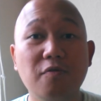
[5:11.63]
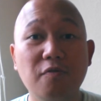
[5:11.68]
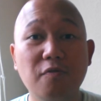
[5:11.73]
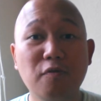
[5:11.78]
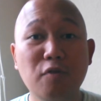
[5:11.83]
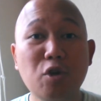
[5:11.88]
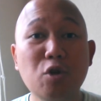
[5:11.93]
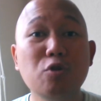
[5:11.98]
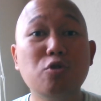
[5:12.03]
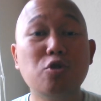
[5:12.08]

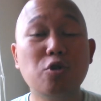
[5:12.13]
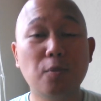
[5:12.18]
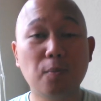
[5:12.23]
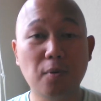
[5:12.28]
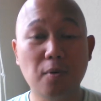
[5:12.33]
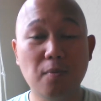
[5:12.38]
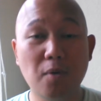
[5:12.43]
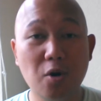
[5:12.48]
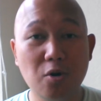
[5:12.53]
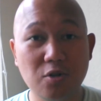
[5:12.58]
future
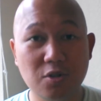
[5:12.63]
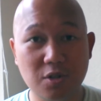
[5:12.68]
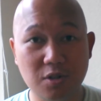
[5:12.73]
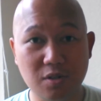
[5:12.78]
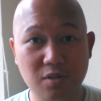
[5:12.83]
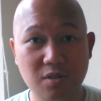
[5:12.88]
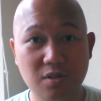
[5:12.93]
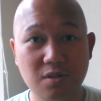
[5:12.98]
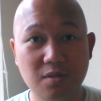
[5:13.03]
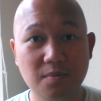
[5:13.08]

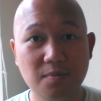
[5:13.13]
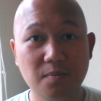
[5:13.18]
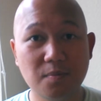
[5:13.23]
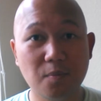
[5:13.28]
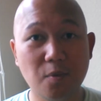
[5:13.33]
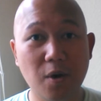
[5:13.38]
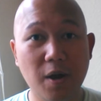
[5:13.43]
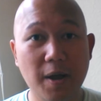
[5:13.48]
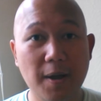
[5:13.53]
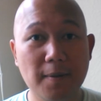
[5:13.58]
promotions,
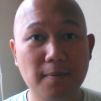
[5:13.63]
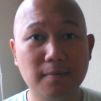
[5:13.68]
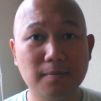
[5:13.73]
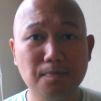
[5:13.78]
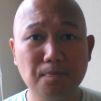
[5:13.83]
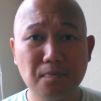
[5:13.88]
right?